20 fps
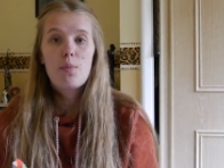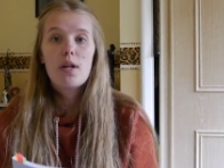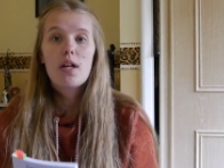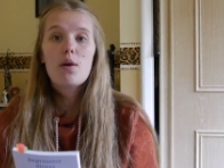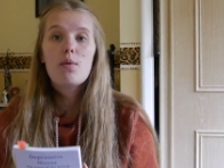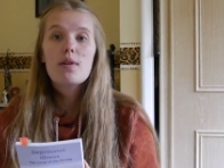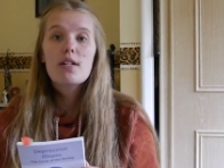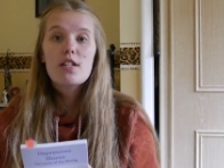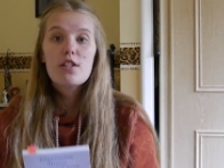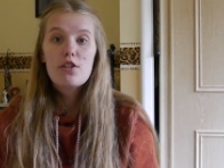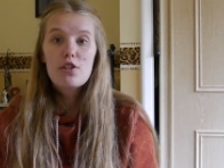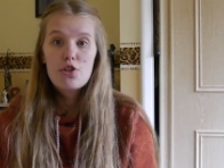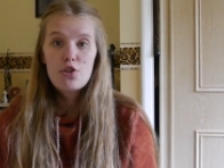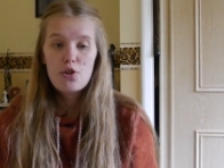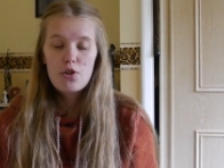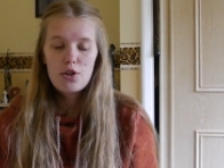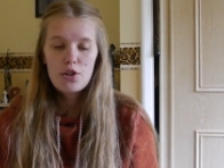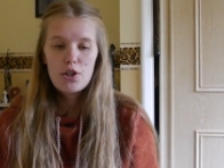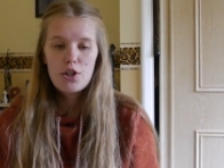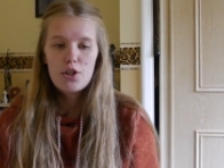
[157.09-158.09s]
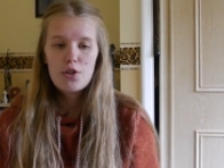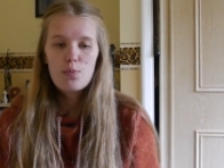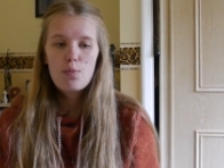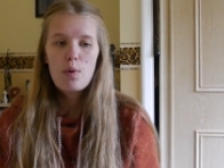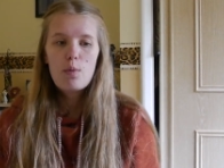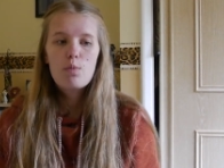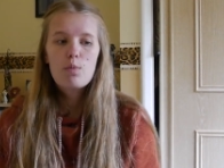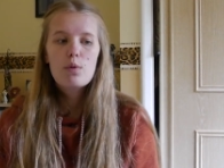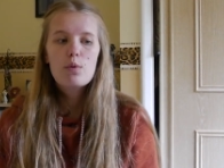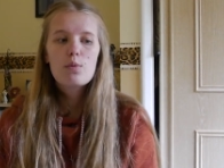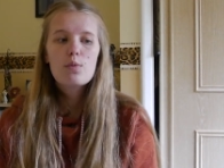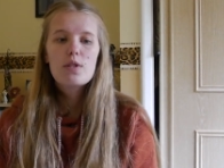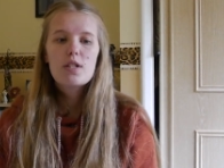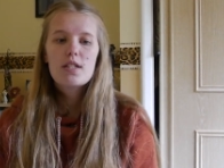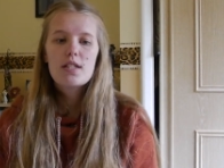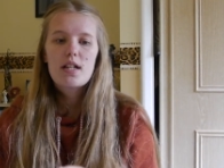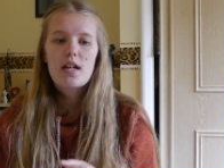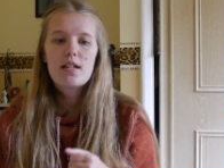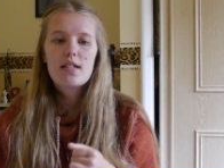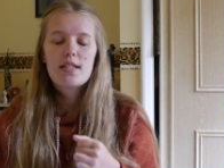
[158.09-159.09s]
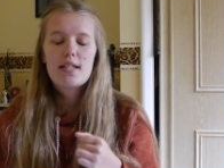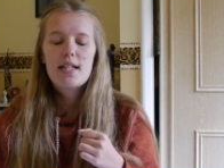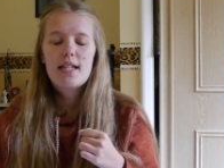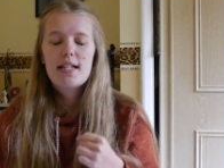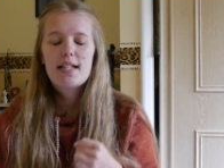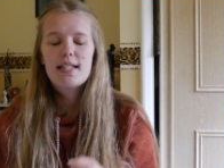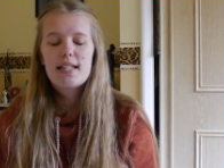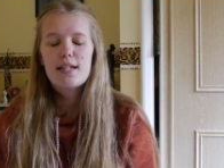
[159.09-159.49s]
when I went to the doctors, when we were discussing